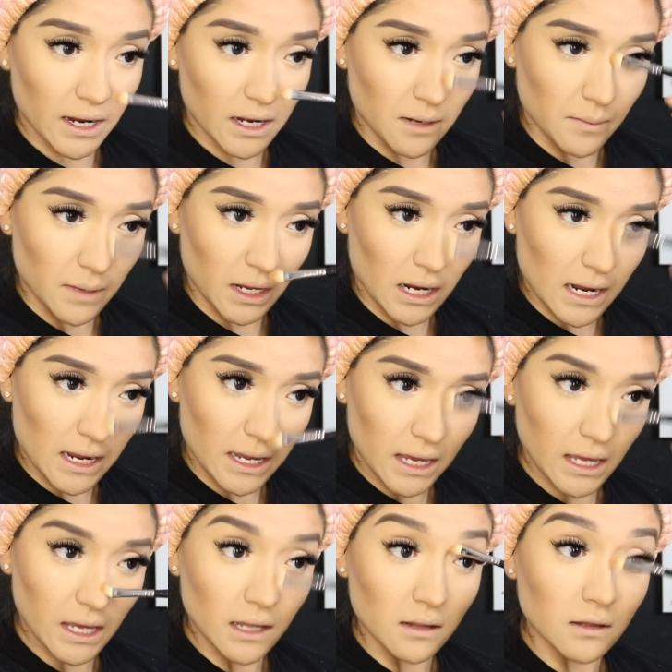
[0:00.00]
and I'm like, I
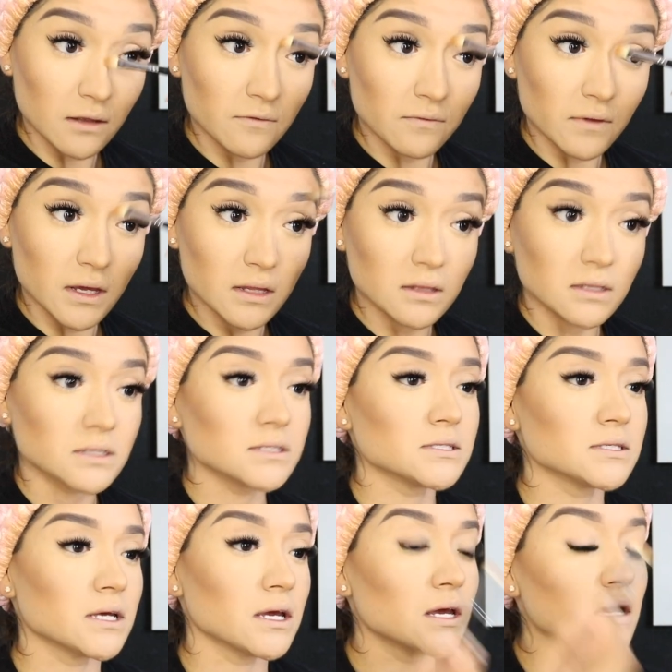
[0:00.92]
can't live like
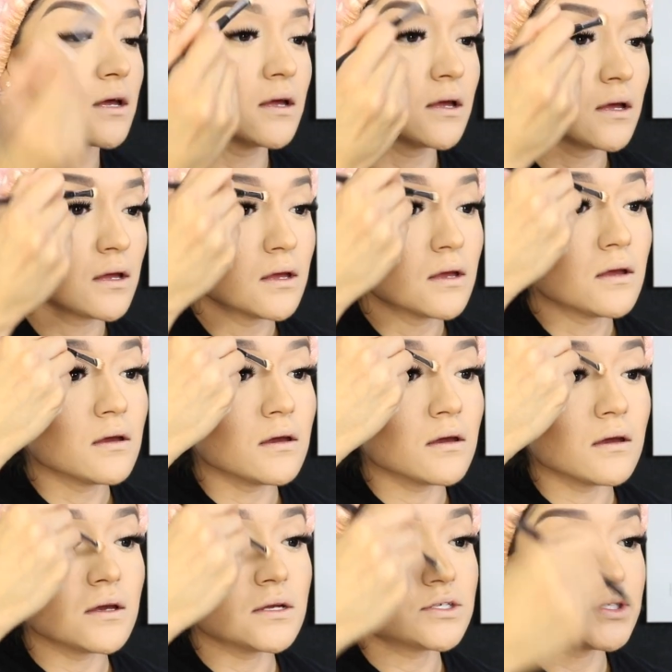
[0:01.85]
this. Like,
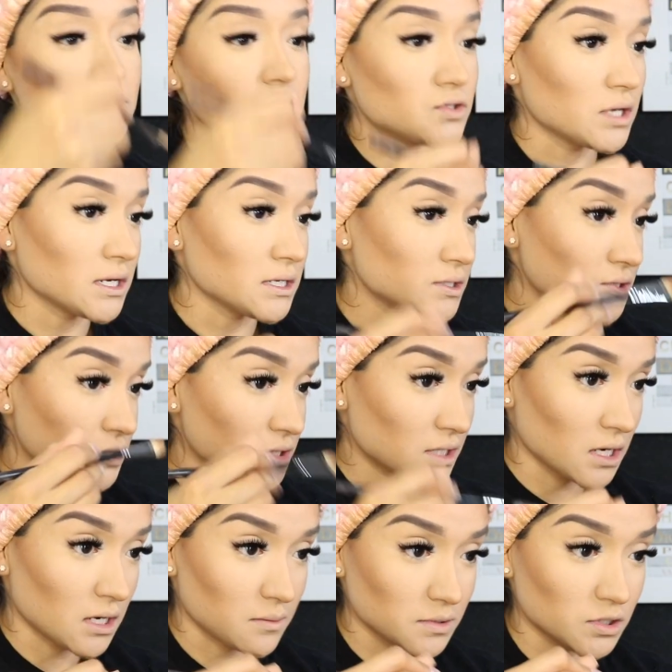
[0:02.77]
it just dries your
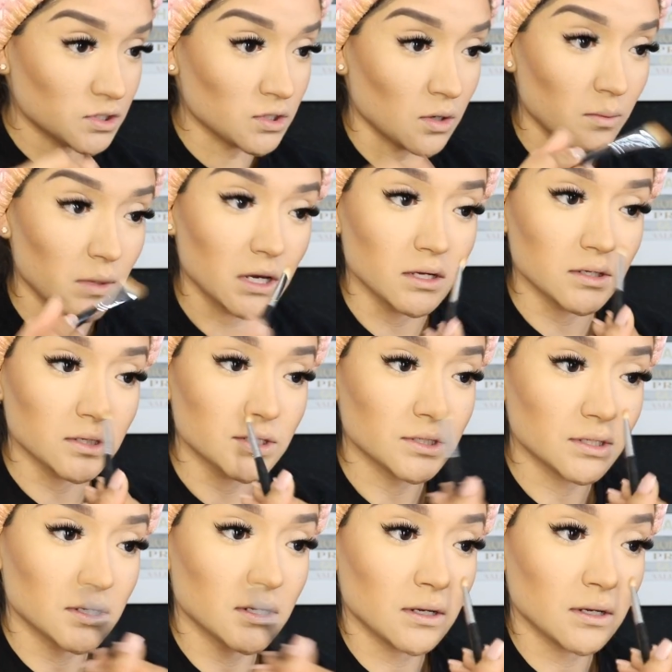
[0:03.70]
skin up so much.